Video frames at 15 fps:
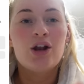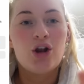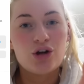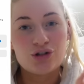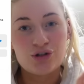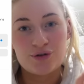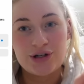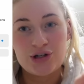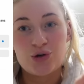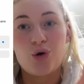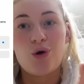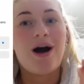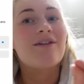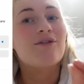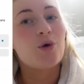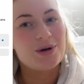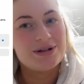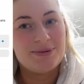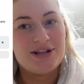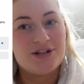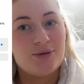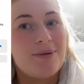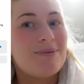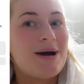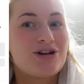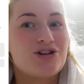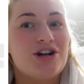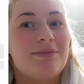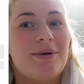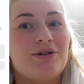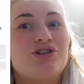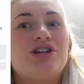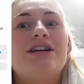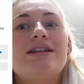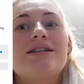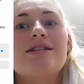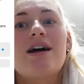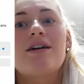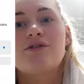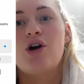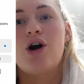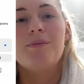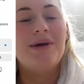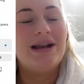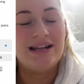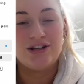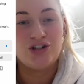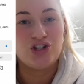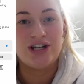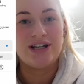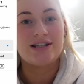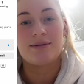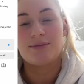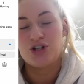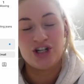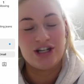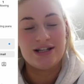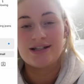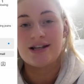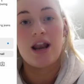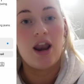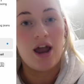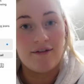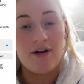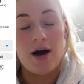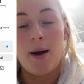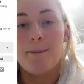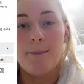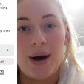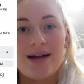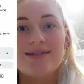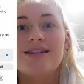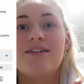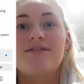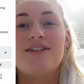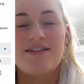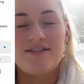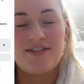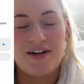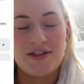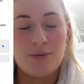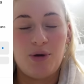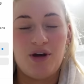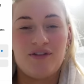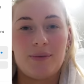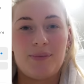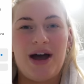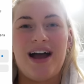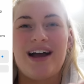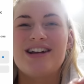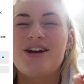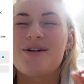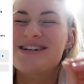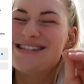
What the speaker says: Long story short, I've always been super passionate about jeans. I've got a million jeans. I'm a jeans lover, but I've never found the perfect pair. Yeah. I know